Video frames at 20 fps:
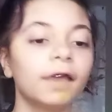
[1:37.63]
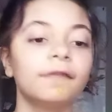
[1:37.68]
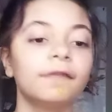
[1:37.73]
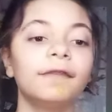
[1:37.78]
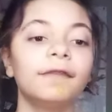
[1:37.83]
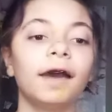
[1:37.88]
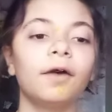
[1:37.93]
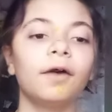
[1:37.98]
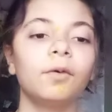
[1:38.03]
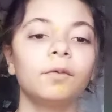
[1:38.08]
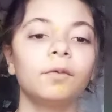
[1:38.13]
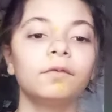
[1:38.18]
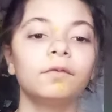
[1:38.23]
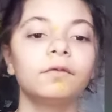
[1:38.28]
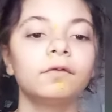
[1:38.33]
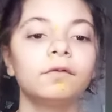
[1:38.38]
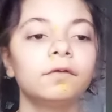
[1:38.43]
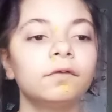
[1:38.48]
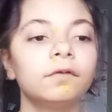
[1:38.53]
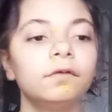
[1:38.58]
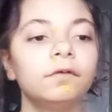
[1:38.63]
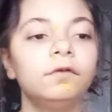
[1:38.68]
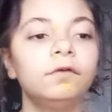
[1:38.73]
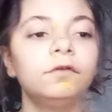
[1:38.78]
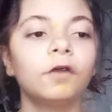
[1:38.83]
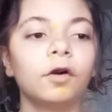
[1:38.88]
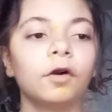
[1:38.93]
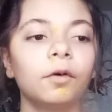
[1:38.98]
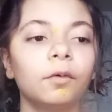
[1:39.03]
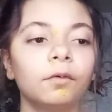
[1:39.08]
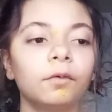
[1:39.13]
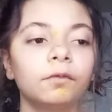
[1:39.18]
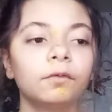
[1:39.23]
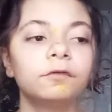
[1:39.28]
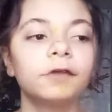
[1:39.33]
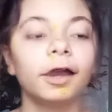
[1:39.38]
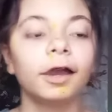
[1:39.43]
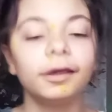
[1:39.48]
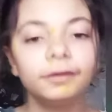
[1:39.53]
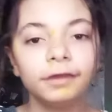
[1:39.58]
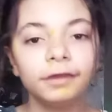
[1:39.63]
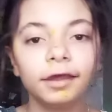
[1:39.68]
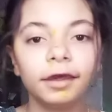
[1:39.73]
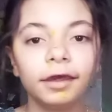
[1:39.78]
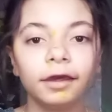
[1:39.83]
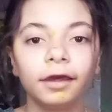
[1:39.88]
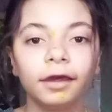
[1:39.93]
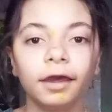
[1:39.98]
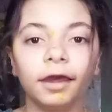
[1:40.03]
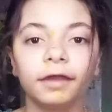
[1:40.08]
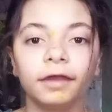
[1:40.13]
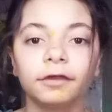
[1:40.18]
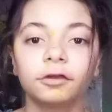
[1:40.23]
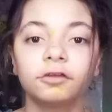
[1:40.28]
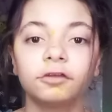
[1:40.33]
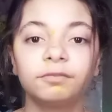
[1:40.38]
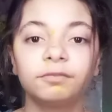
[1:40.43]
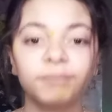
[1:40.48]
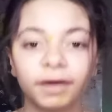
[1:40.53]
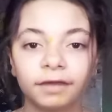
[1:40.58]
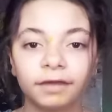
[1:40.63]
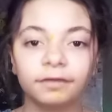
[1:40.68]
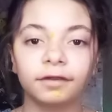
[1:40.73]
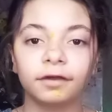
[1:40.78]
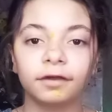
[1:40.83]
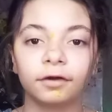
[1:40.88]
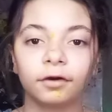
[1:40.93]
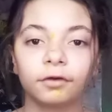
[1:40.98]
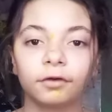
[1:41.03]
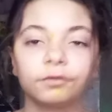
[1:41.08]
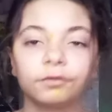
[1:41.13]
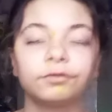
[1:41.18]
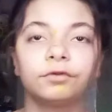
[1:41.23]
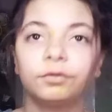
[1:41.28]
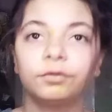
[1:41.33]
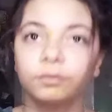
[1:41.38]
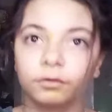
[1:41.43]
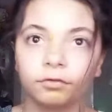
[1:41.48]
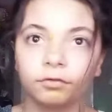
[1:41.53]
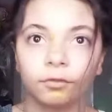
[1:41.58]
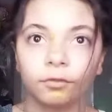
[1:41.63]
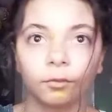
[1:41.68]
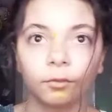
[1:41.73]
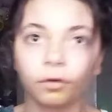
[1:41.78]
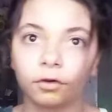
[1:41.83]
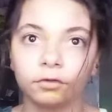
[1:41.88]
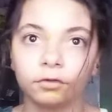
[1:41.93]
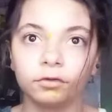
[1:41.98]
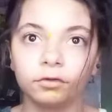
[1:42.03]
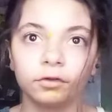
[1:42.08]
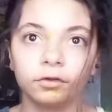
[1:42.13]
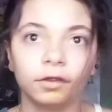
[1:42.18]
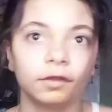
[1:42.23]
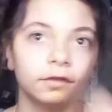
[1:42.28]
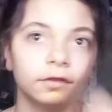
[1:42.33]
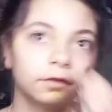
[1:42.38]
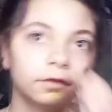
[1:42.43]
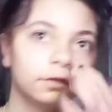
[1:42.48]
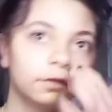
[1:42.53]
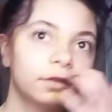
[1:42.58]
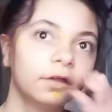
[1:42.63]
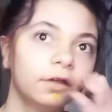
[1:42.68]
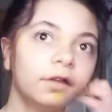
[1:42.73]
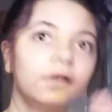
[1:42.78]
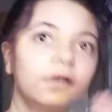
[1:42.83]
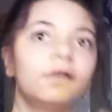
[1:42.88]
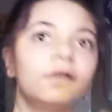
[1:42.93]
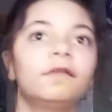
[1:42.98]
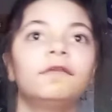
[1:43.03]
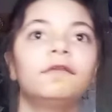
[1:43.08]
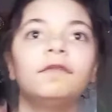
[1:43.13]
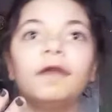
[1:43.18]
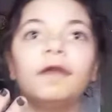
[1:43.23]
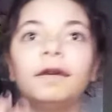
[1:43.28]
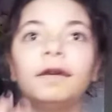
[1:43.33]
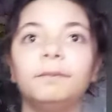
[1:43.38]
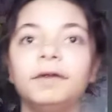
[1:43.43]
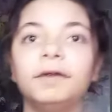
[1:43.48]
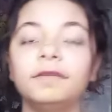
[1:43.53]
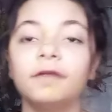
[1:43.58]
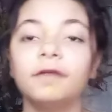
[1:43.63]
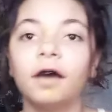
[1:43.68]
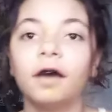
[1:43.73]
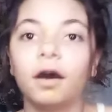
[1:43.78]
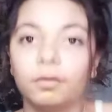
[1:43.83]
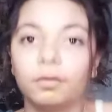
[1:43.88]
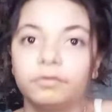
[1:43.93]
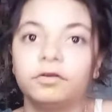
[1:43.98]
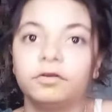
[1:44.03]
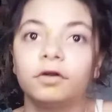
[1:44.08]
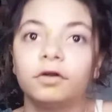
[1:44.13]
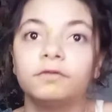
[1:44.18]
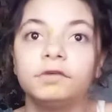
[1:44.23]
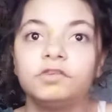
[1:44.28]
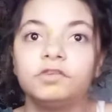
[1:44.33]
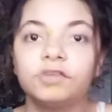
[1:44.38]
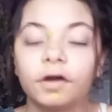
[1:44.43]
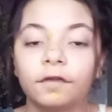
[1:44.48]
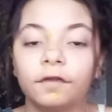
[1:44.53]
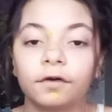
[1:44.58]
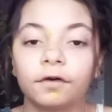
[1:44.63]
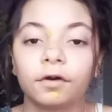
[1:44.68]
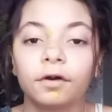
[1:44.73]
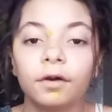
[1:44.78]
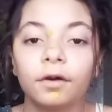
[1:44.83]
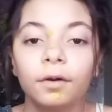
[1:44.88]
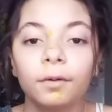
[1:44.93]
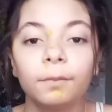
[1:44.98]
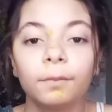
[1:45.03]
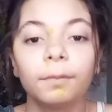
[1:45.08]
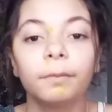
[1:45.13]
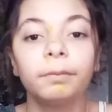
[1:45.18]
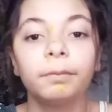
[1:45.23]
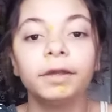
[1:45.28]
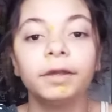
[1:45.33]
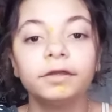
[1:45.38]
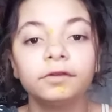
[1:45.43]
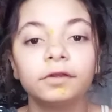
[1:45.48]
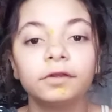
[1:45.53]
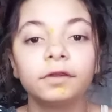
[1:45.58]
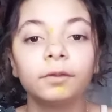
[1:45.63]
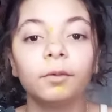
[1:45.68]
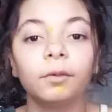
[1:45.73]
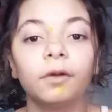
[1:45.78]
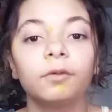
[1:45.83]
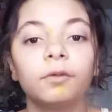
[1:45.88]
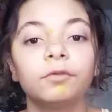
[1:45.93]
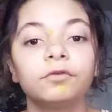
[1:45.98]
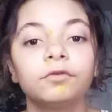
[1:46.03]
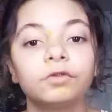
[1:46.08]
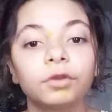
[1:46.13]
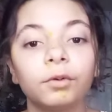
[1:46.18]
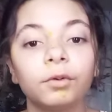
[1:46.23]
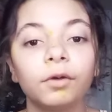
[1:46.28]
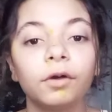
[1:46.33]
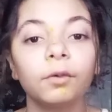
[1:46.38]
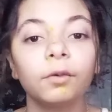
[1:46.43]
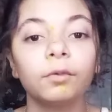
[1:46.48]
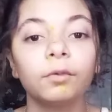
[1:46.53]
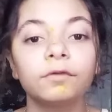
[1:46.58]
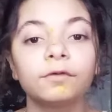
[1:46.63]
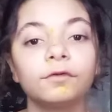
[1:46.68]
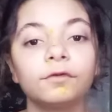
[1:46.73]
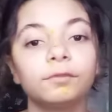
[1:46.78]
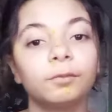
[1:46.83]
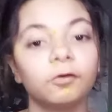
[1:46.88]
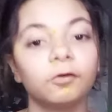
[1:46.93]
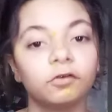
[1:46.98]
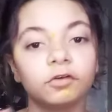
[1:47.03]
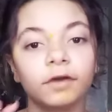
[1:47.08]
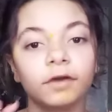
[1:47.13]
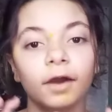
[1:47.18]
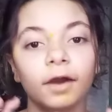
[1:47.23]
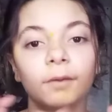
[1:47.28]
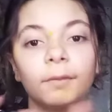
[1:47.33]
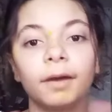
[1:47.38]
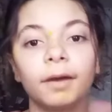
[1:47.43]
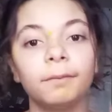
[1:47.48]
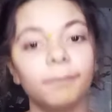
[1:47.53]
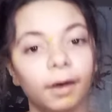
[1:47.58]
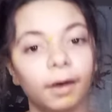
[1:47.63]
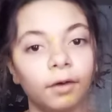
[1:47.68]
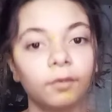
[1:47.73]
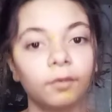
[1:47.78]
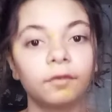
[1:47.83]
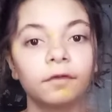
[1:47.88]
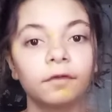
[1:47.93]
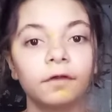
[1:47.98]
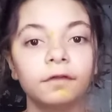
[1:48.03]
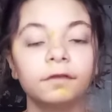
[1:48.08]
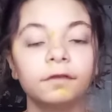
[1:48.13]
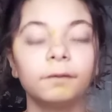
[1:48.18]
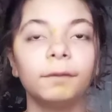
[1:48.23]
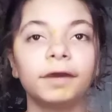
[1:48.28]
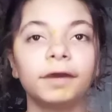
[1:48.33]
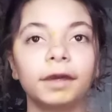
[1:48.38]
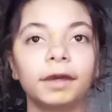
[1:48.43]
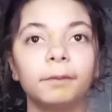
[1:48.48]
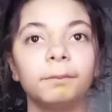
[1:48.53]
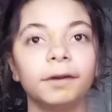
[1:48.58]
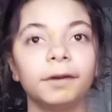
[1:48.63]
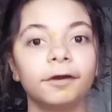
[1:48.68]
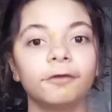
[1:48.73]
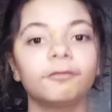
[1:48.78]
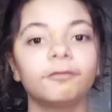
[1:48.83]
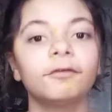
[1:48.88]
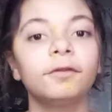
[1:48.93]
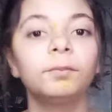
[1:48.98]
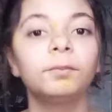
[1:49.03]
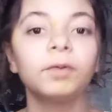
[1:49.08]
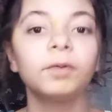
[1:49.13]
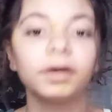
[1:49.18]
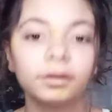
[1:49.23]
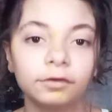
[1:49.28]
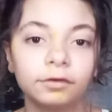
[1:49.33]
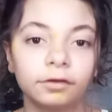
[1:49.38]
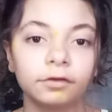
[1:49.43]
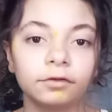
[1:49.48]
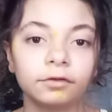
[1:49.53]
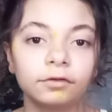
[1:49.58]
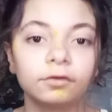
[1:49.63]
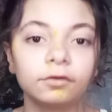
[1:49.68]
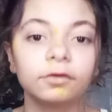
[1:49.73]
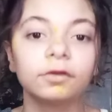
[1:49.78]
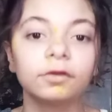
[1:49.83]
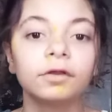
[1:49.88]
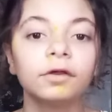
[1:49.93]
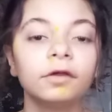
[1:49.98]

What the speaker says: Now, tightening and expanding are two different words, and they mean the opposite of each other. But basically what it was doing was it was pushing out my mouth to make it bigger for the braces.